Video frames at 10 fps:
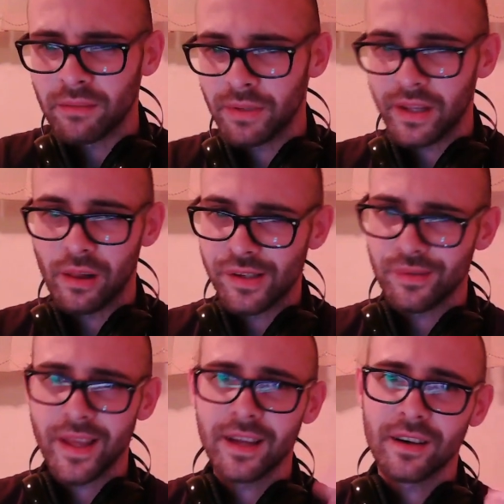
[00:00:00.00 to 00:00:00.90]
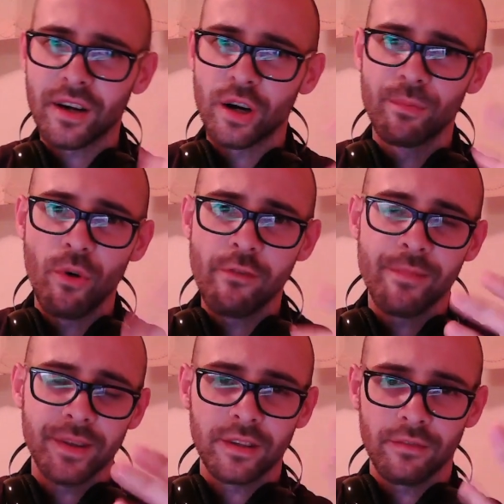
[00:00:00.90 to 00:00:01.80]
but I also like her
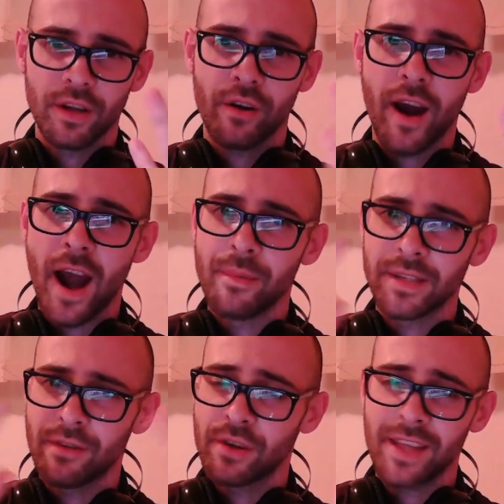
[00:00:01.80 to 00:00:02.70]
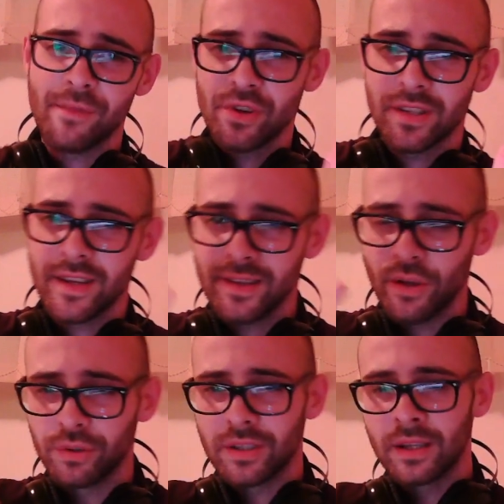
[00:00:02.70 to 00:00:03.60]
movement with her arms. Every time she sings, I
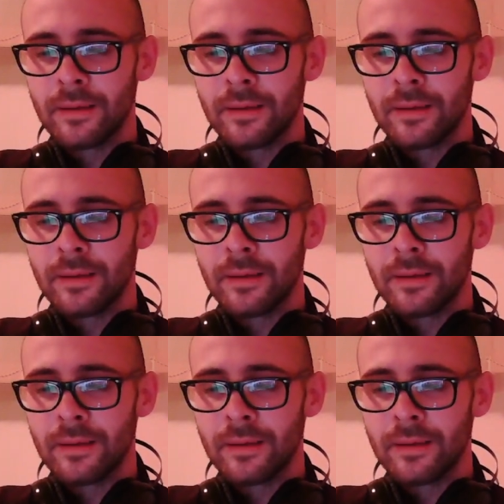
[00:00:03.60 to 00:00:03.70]
notice